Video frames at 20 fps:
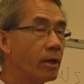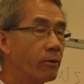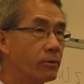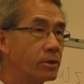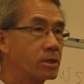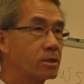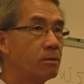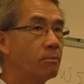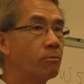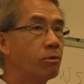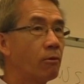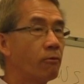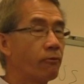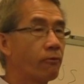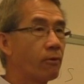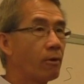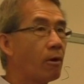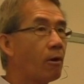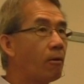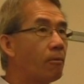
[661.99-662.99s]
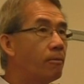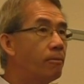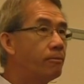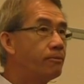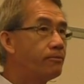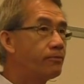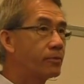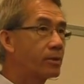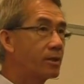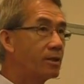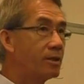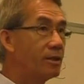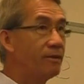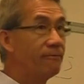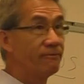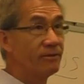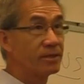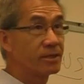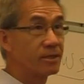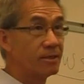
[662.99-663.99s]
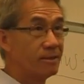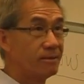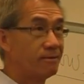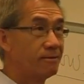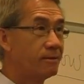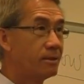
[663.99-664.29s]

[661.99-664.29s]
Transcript: very simple form, inviscid,